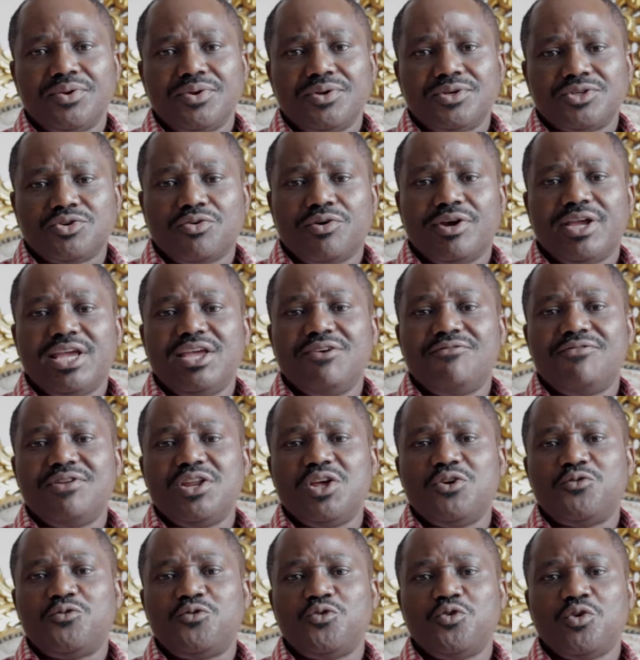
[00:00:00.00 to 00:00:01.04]
So even
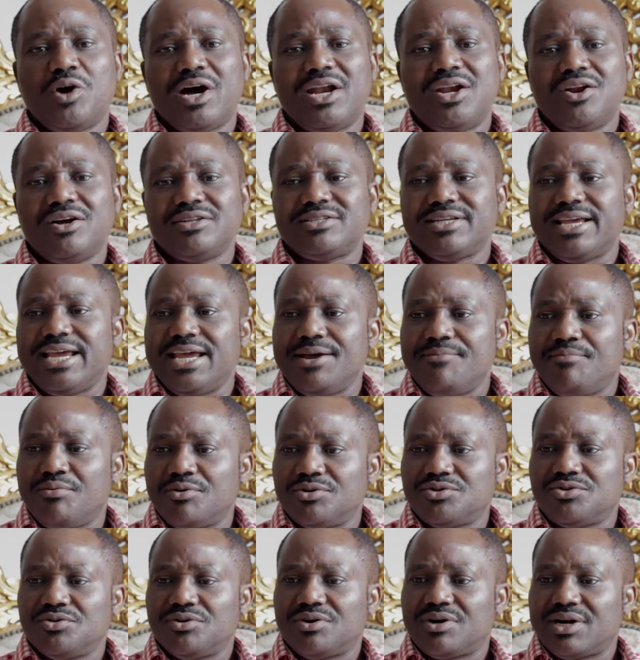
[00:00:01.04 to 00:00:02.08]
if you are not
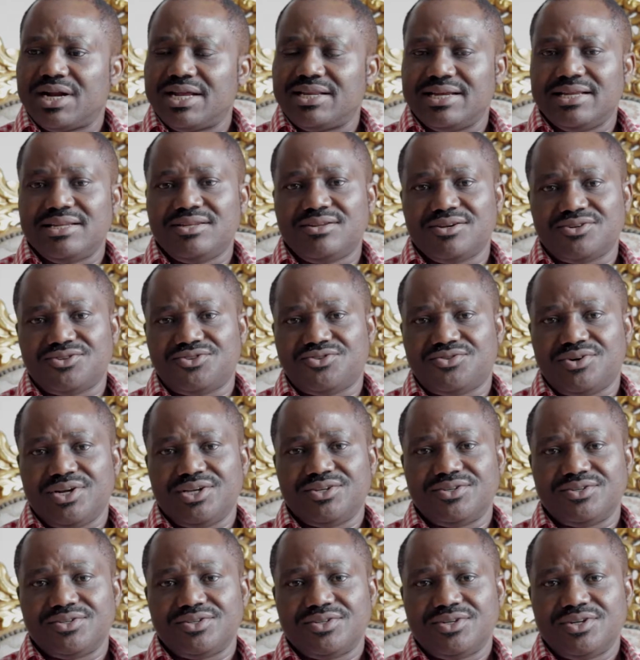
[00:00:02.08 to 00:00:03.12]
able to create
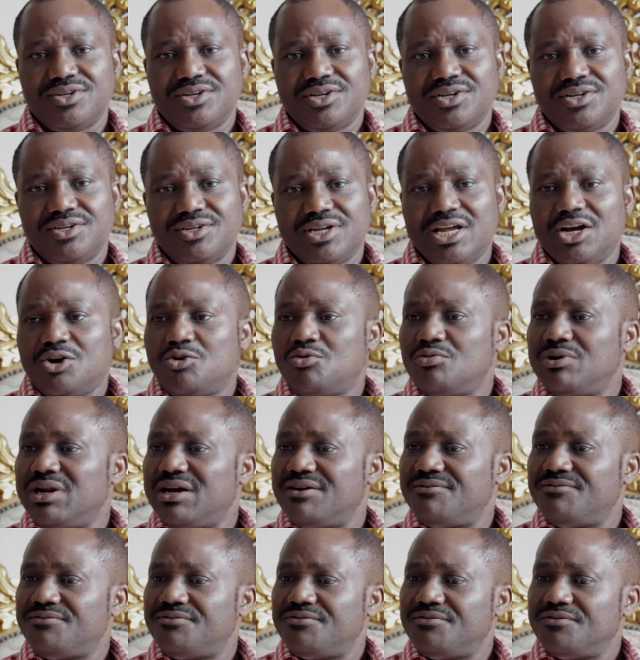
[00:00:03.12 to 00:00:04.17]
industries that could
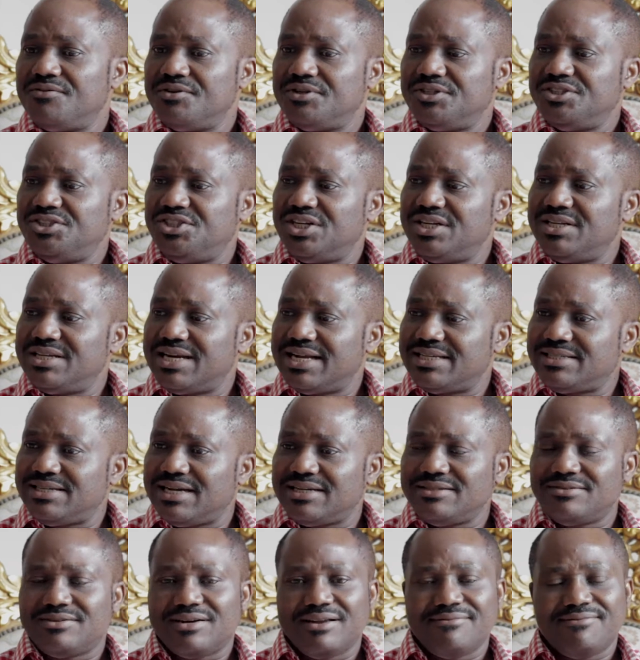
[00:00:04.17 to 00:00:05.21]
have
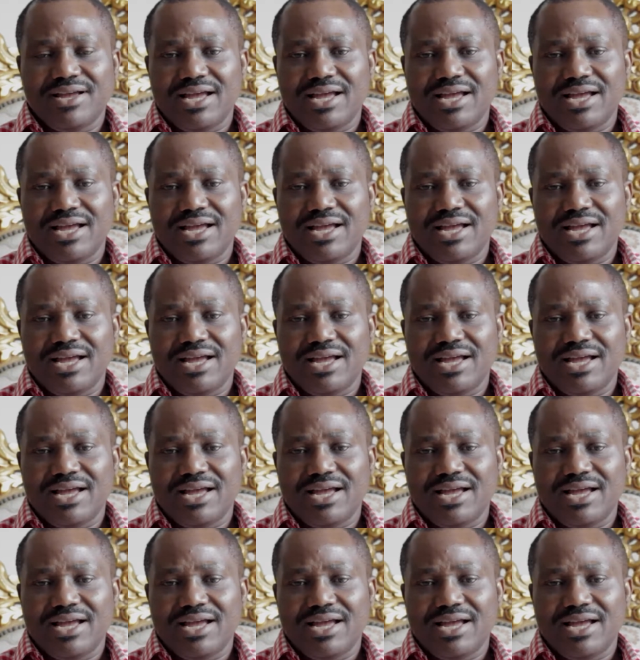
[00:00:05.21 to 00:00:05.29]
generated